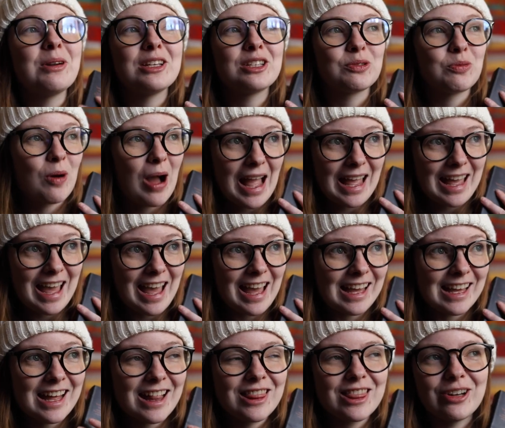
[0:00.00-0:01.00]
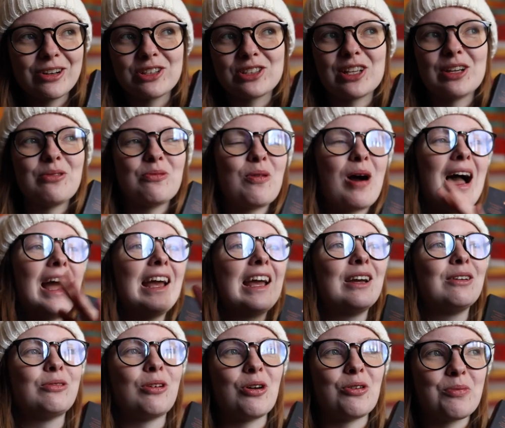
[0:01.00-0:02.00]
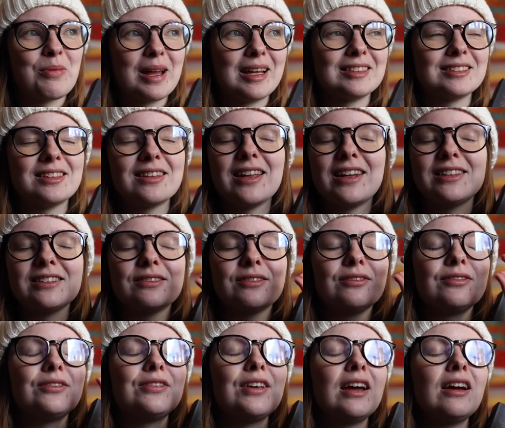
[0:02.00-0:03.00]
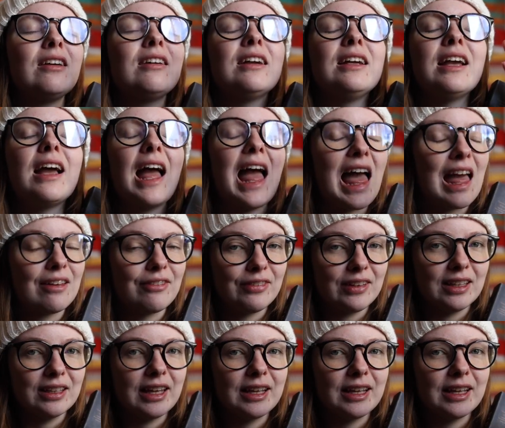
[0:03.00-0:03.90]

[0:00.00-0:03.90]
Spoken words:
it is YA. There's a YA romance that is very heavy.